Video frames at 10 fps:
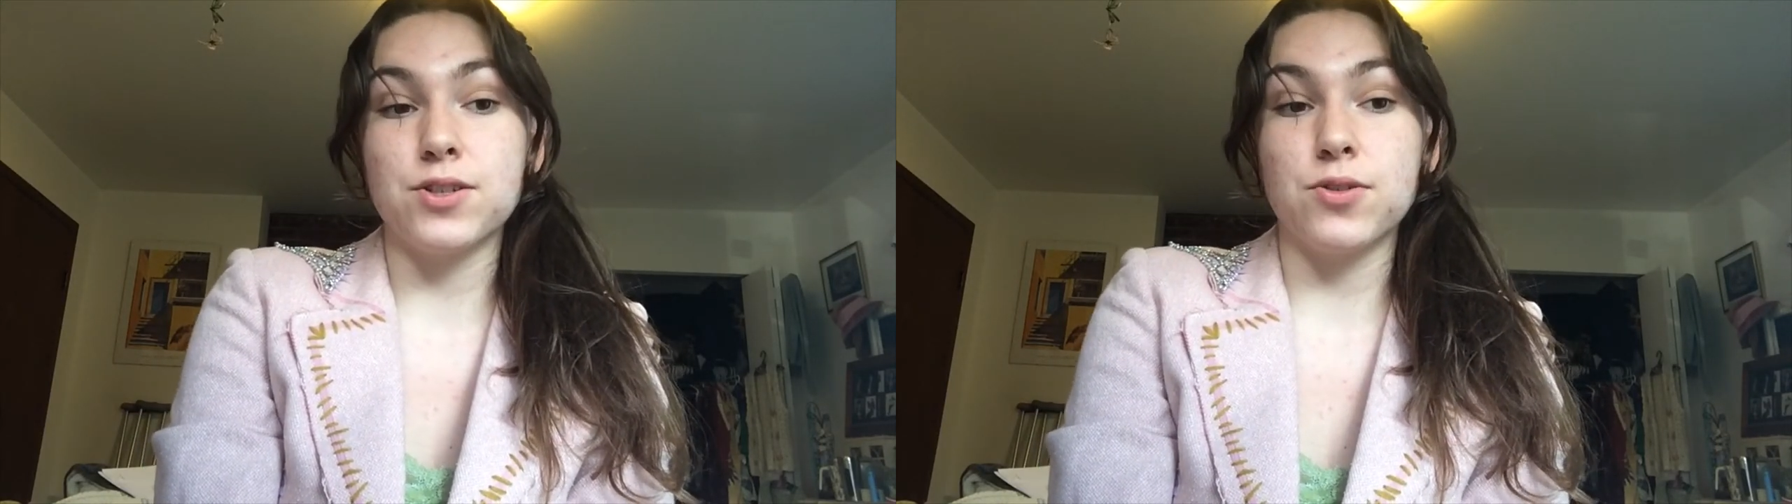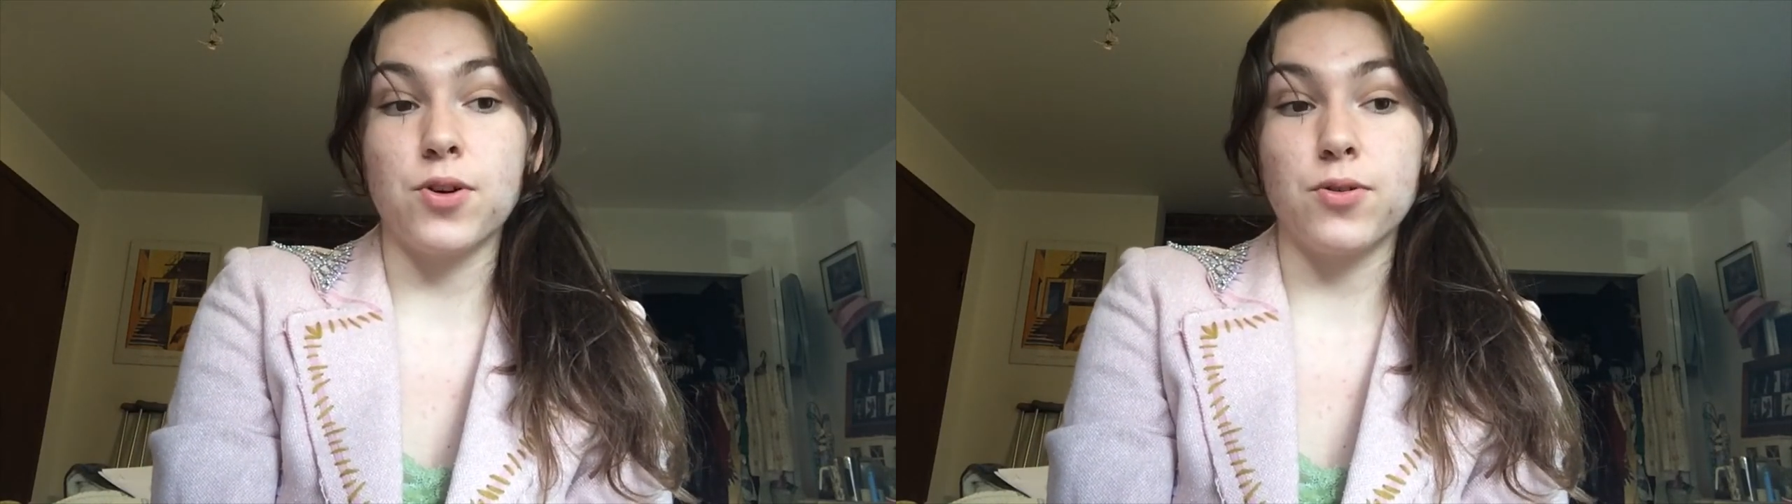
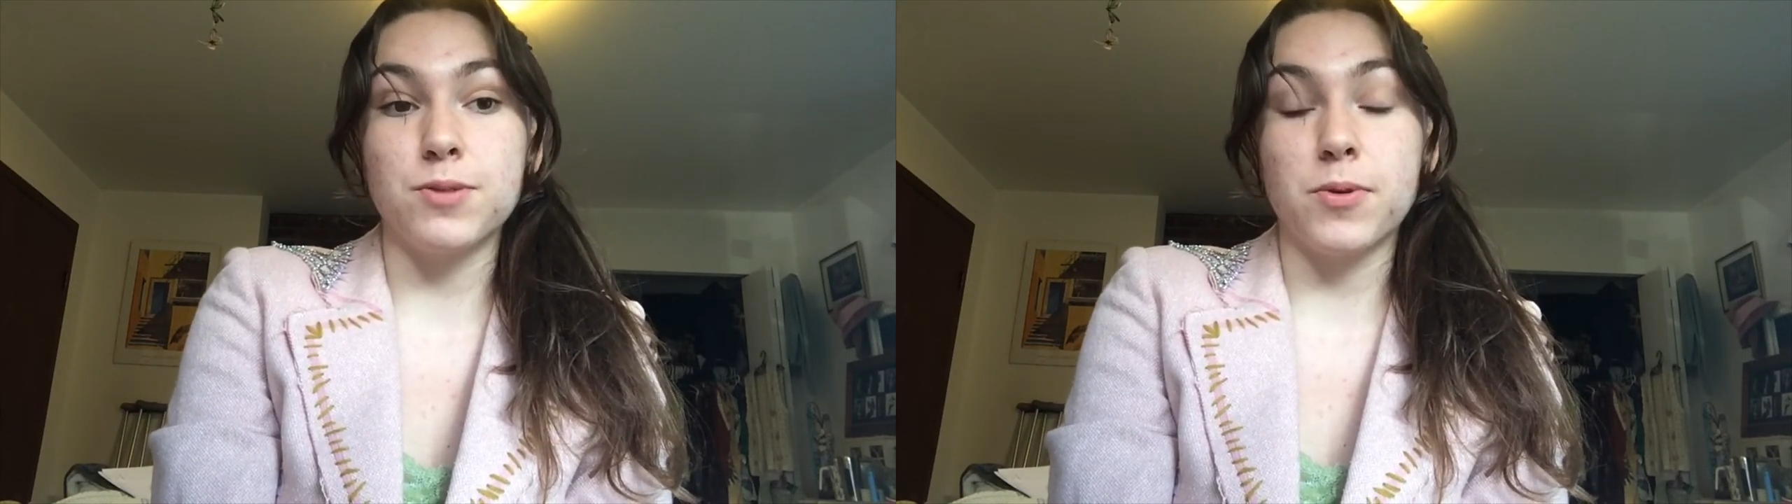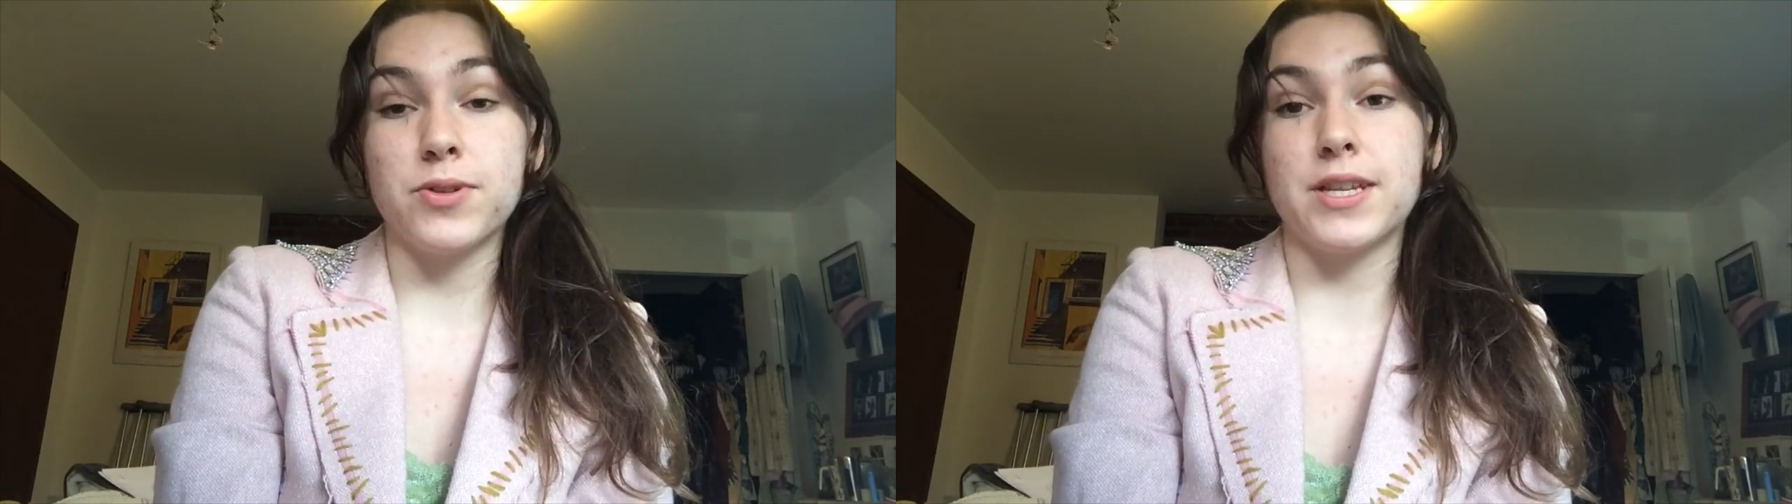to go
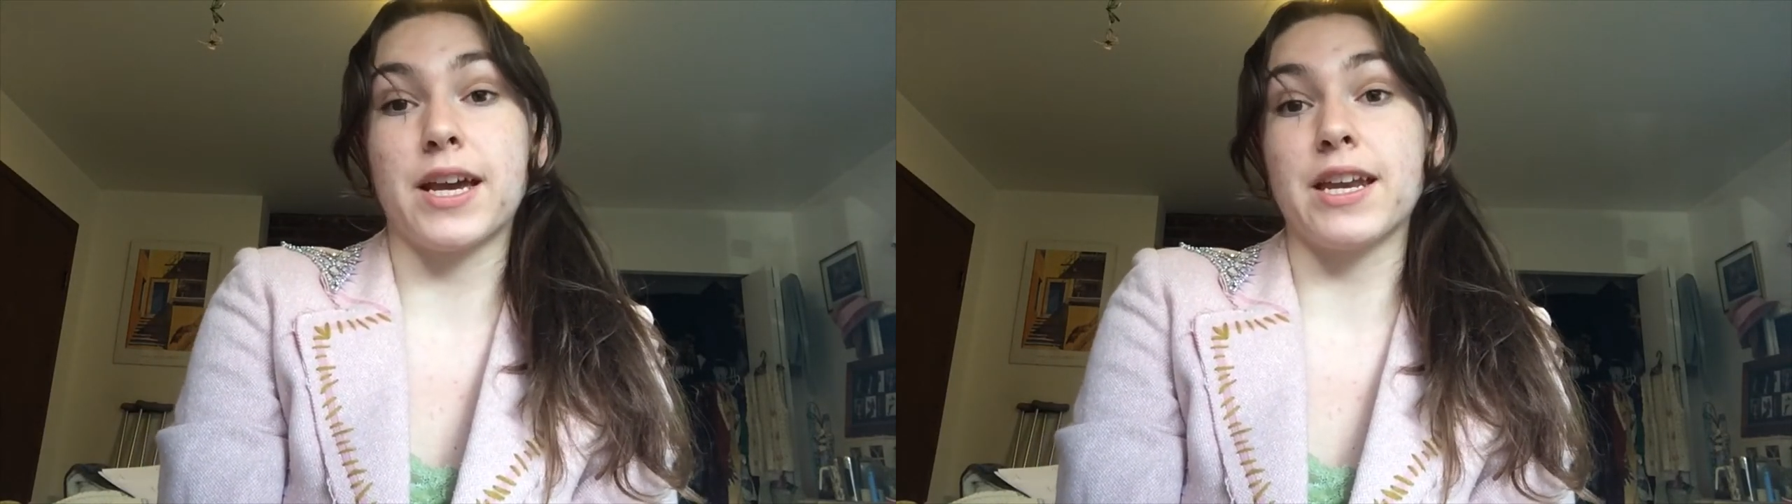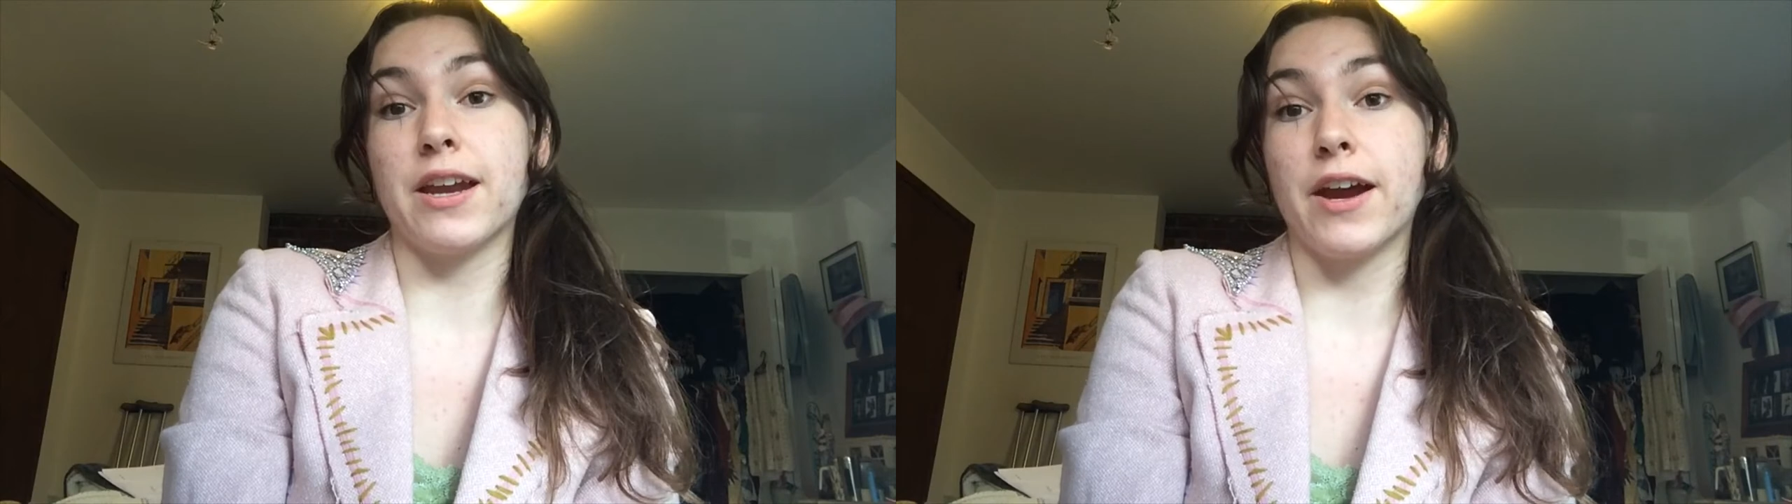to post
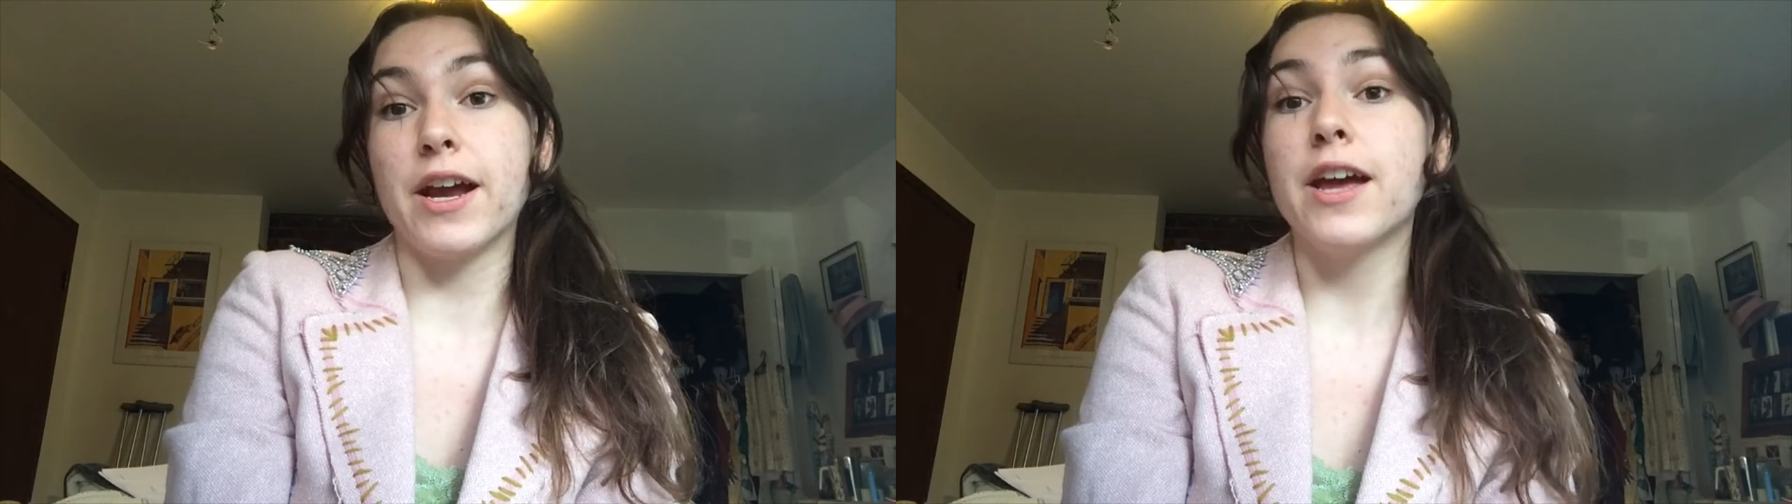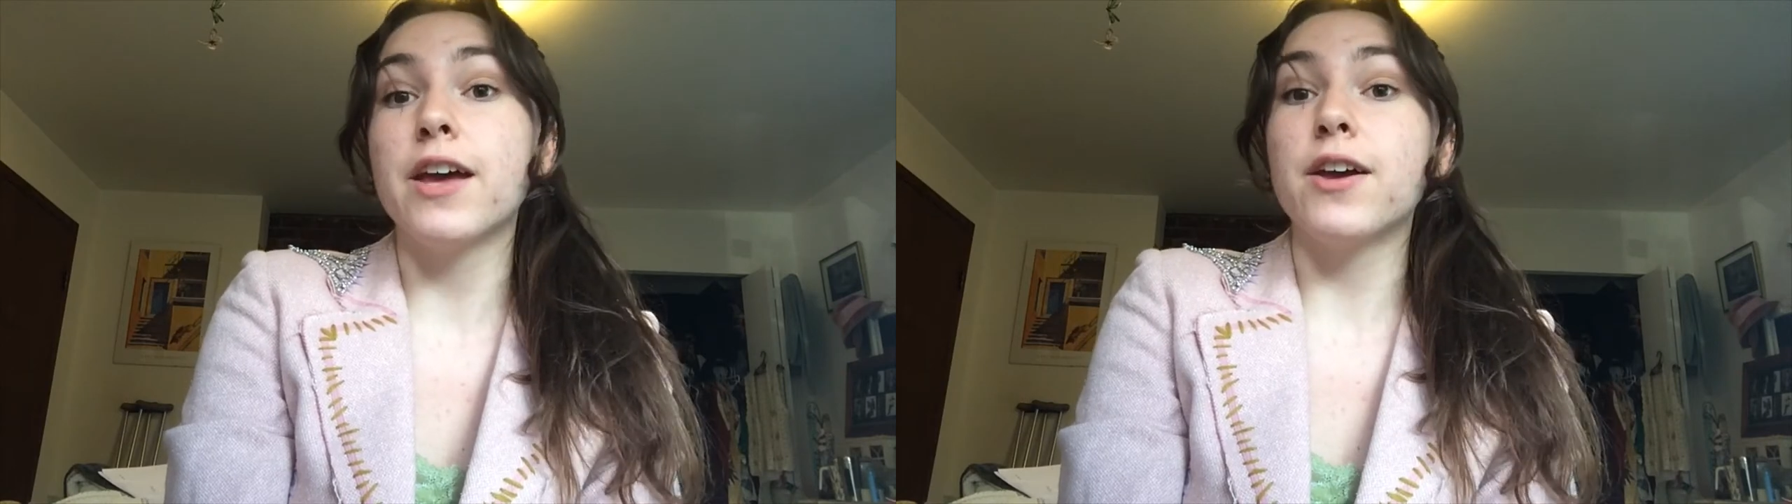secondary